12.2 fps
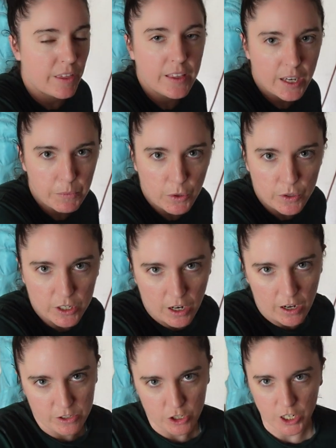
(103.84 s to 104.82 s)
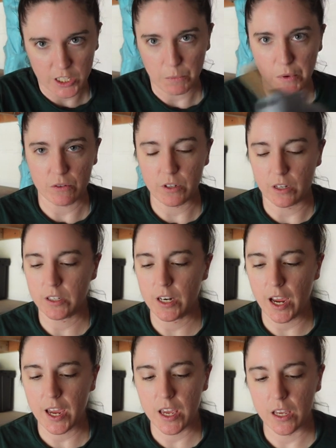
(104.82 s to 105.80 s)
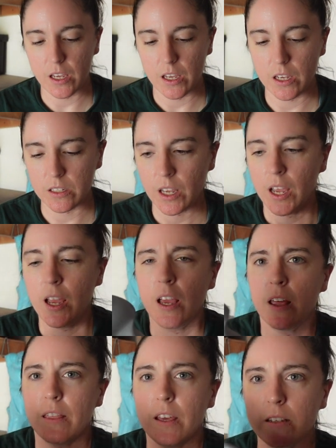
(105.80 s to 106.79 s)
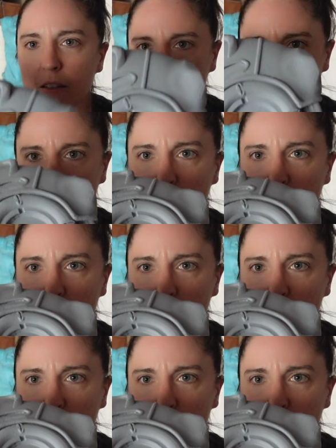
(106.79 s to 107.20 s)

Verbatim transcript: thing that I'm going to concentrate the most on today is this